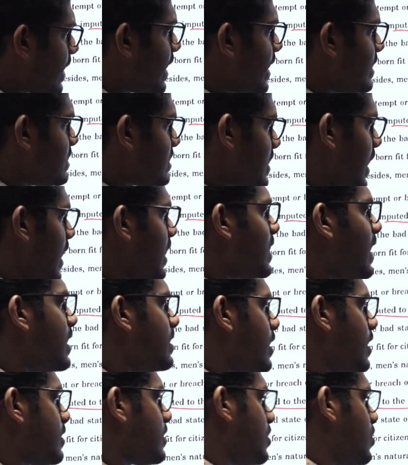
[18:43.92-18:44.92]
can say
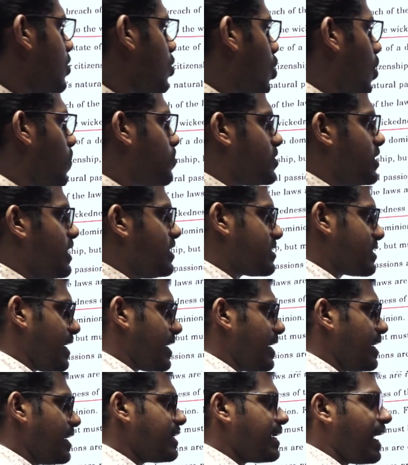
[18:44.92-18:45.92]
that the third option is
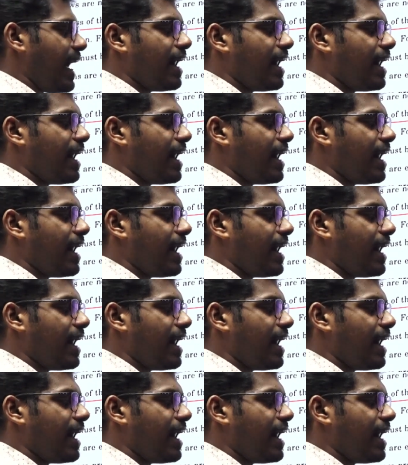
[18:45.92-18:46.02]
correct,